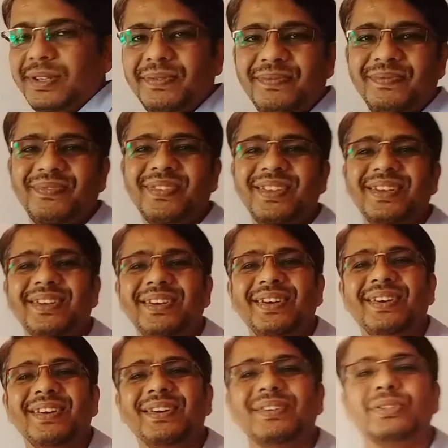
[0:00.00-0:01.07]
units place of a
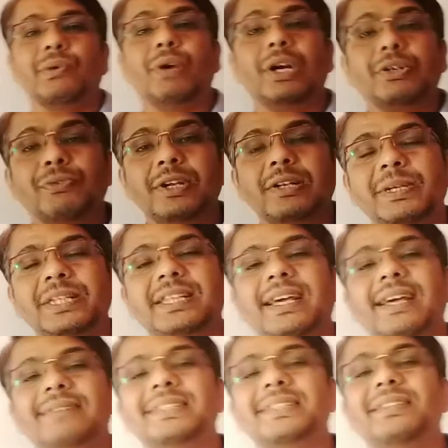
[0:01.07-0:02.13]
number,
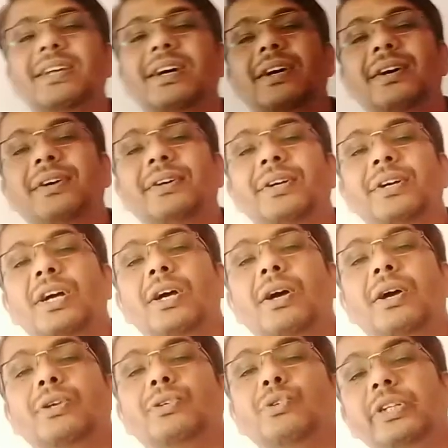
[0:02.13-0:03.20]
so what will be
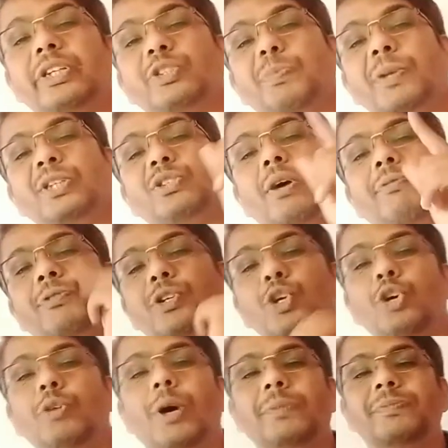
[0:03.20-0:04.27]
there in the
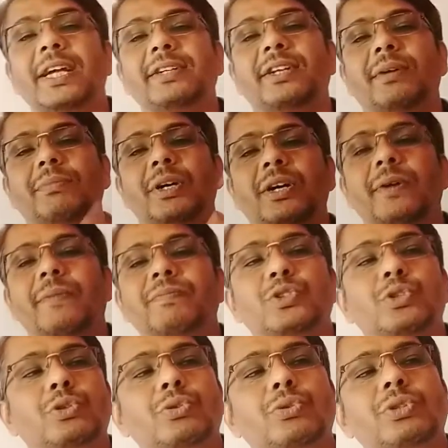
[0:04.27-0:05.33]
units place of
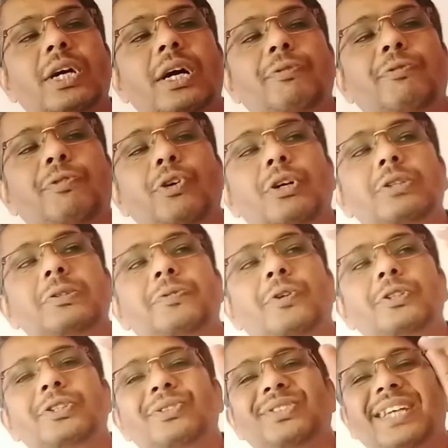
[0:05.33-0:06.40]
cube of that number?
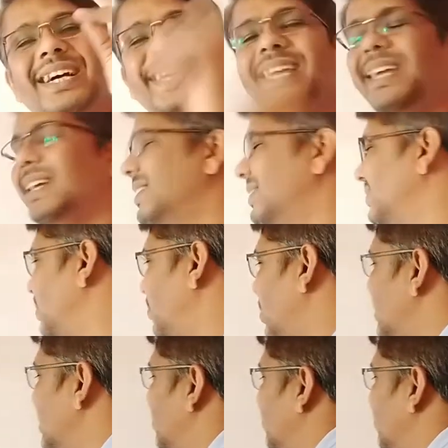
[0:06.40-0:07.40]
2 2s are 4, 4